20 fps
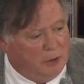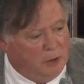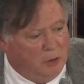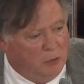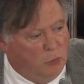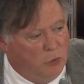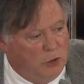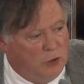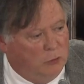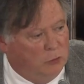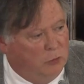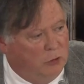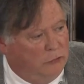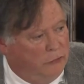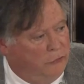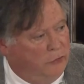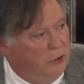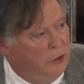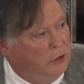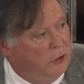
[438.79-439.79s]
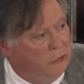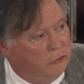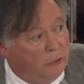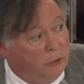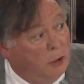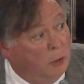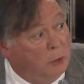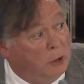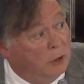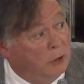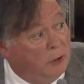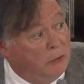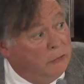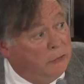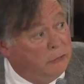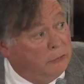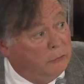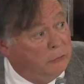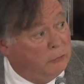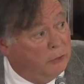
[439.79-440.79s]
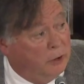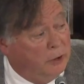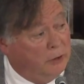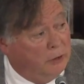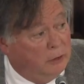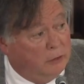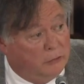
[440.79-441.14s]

We, we see it as limitless, right?